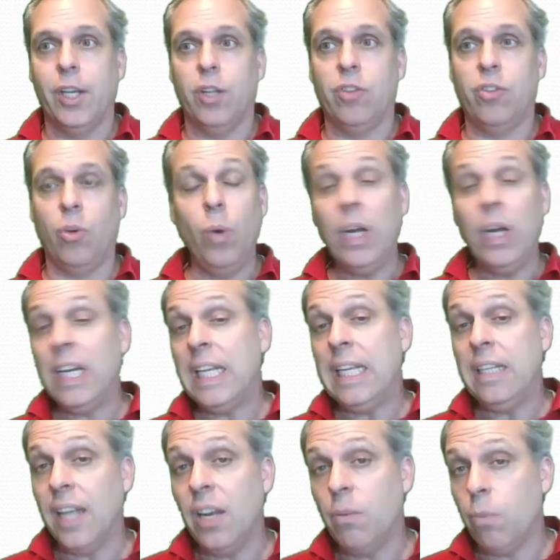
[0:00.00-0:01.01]
So what he
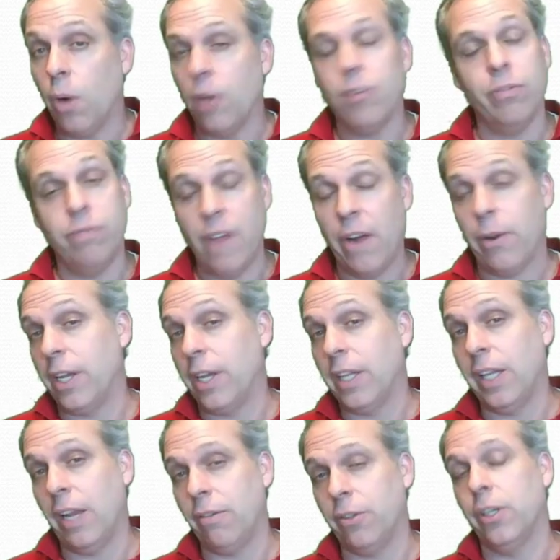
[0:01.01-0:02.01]
did was very
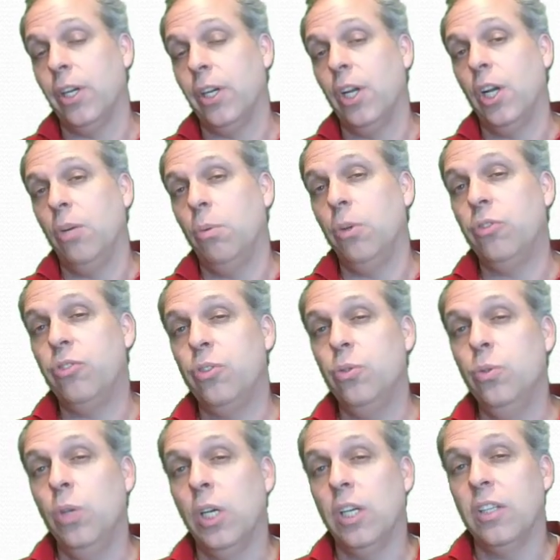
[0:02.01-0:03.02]
clever, was
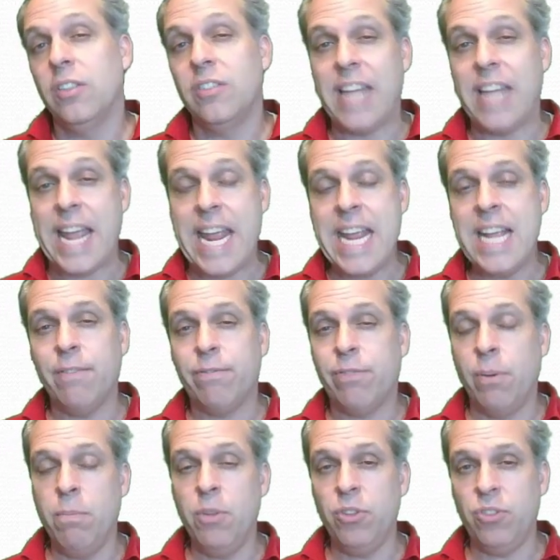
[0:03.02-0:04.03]
to take
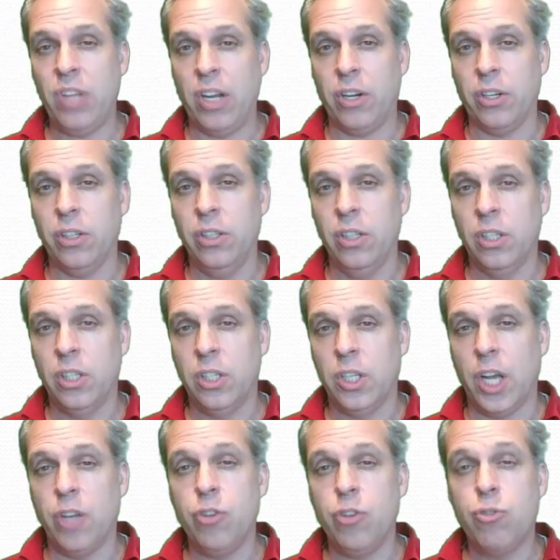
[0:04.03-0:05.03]
from the center
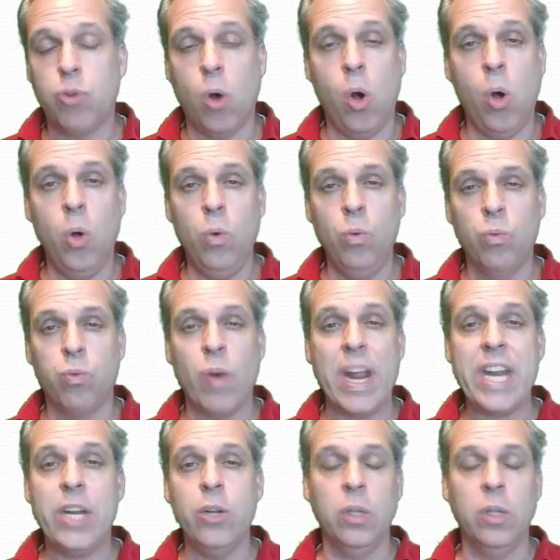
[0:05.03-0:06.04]
and draw
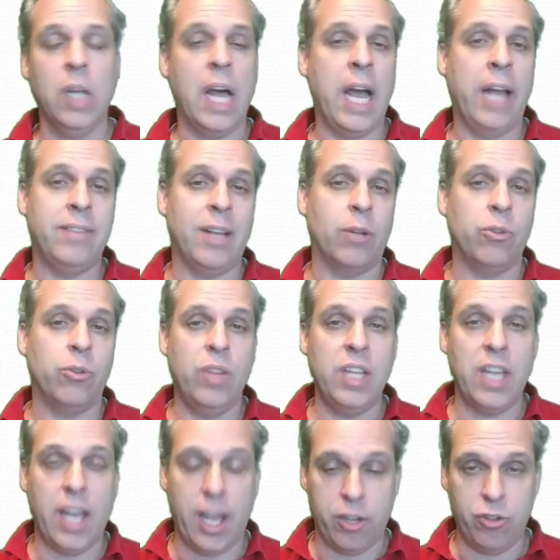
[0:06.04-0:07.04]
radial lines out to
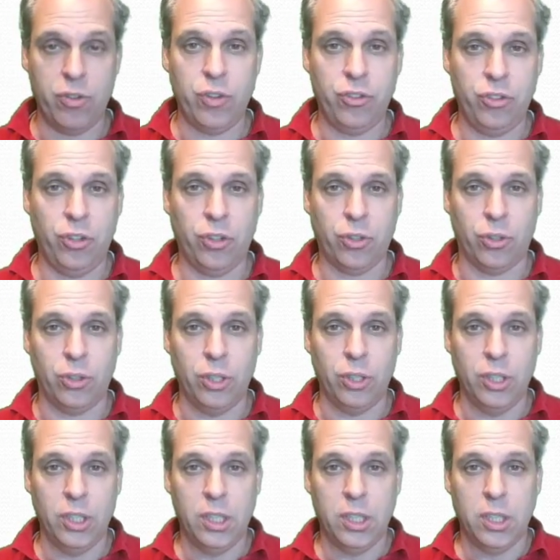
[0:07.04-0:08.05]
the edge of the circle,
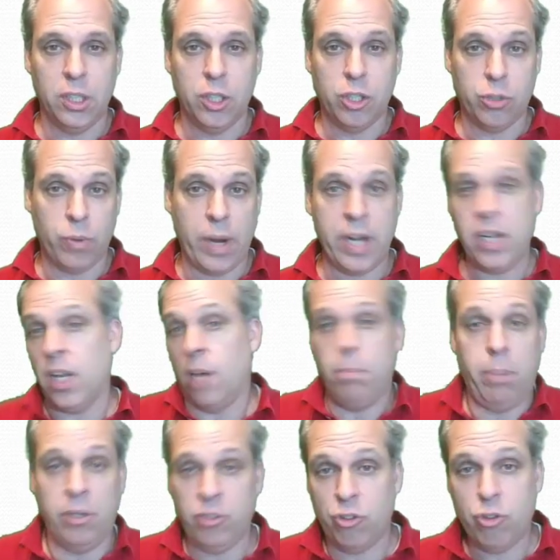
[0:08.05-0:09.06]
creating a
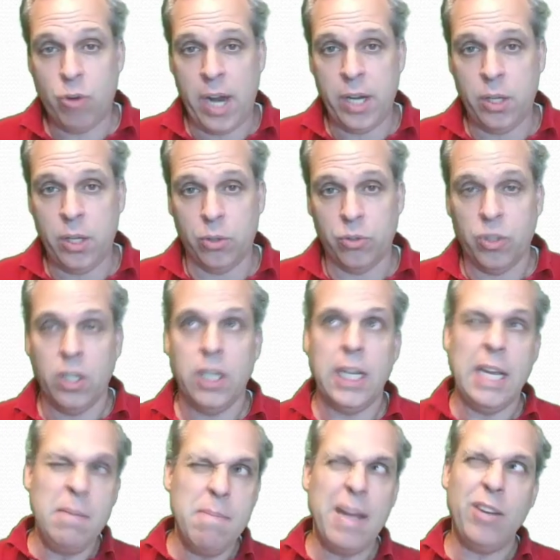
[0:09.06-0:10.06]
bunch of triangles.
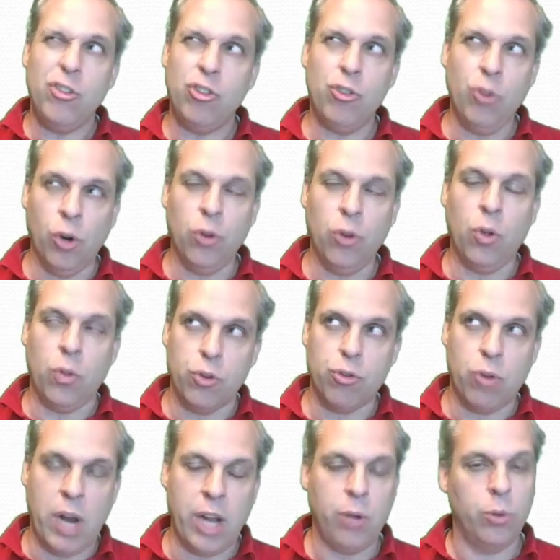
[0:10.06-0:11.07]
He made sure the
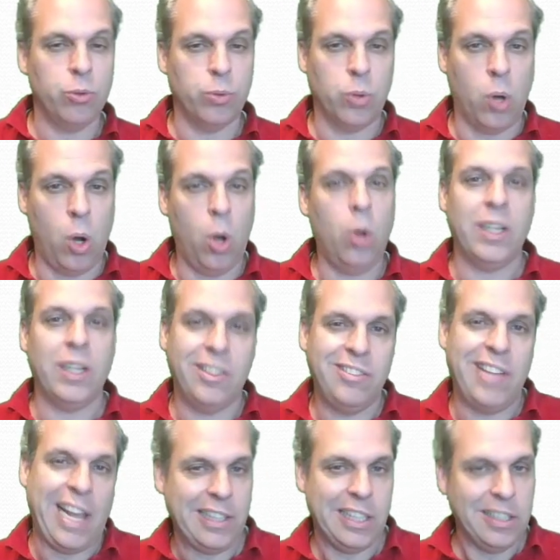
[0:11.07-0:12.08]
triangles were all
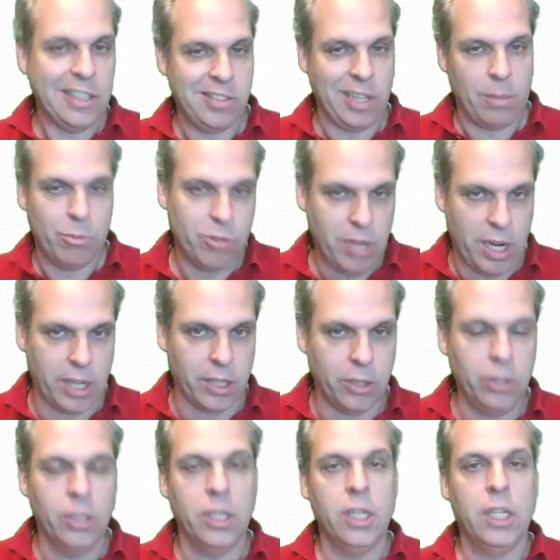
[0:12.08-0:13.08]
exactly the same
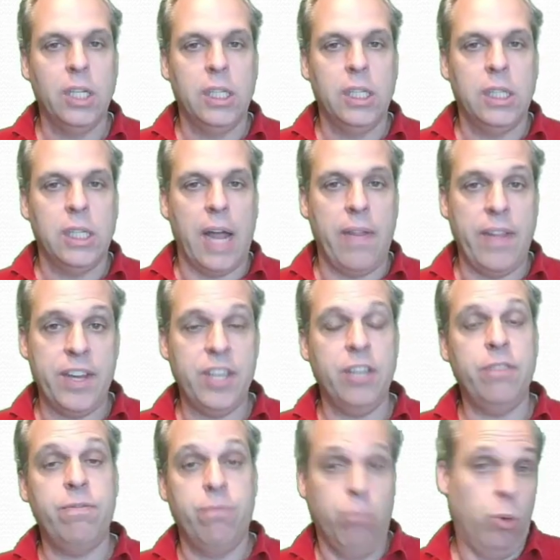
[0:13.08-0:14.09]
triangle, and then
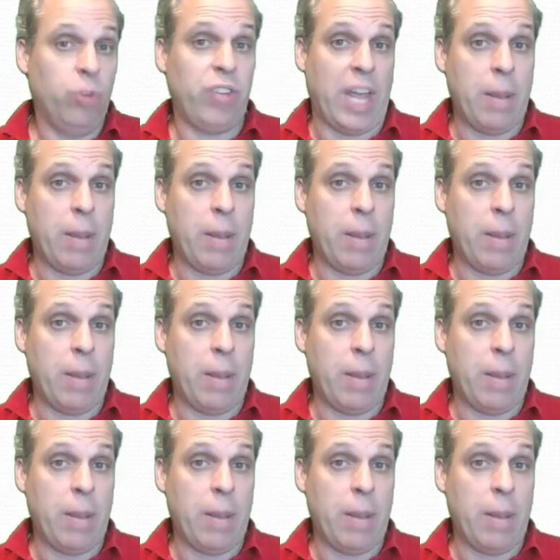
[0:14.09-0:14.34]
he was